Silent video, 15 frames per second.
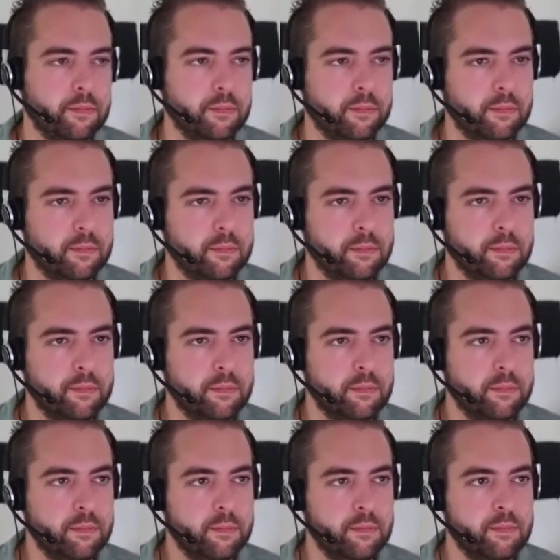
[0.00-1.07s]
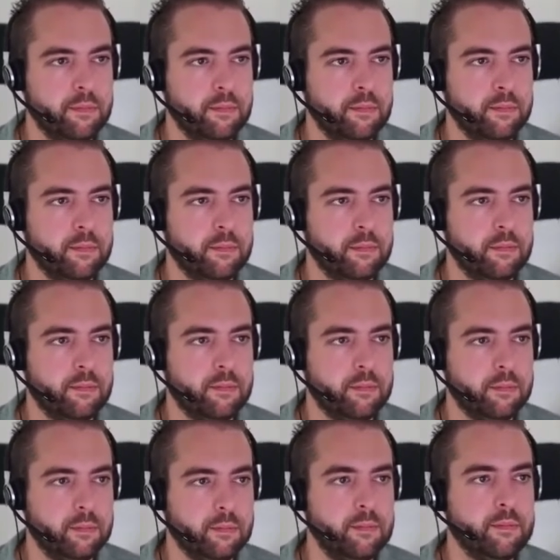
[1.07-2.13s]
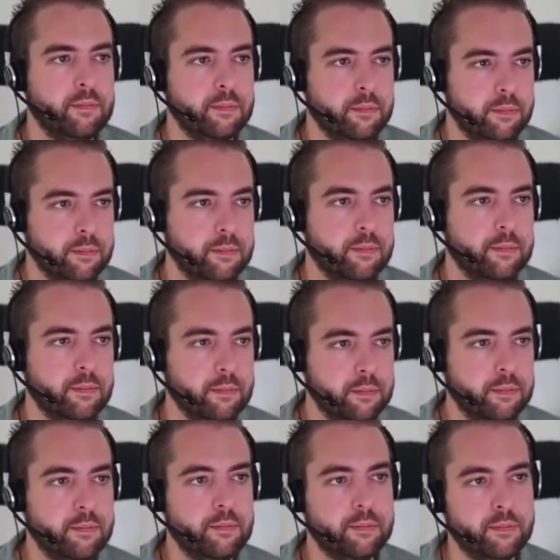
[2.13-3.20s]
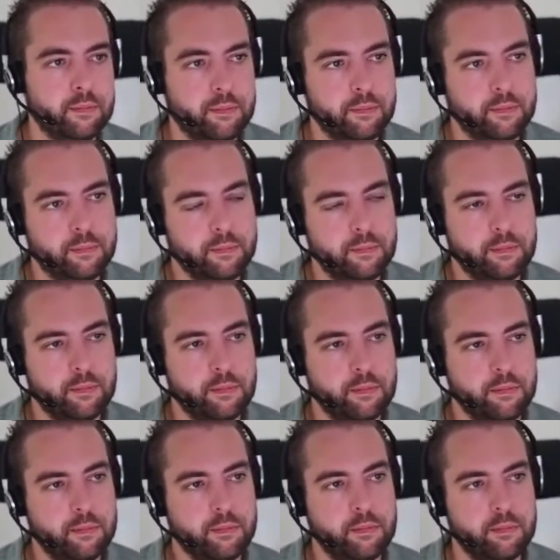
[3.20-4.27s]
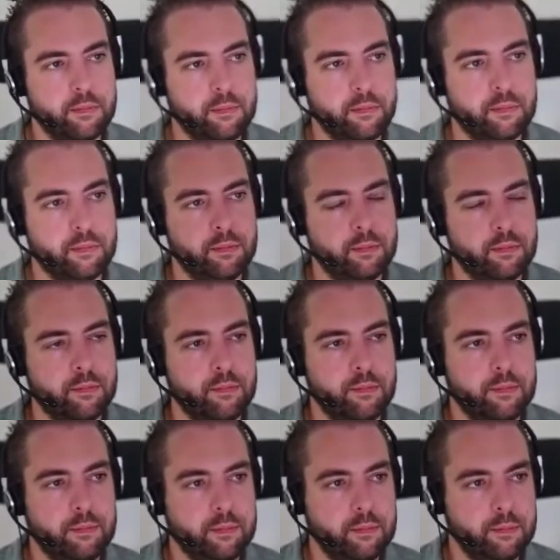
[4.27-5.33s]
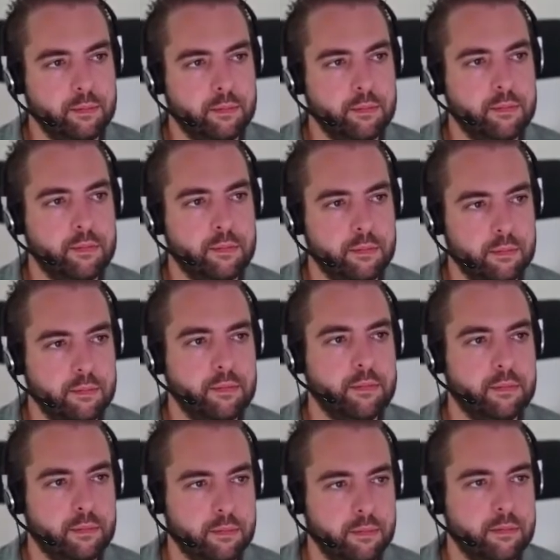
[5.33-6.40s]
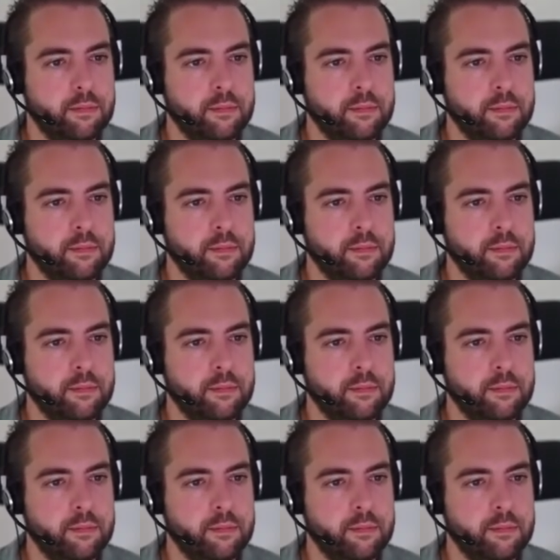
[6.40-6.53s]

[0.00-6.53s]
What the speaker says: This person isn't speaking.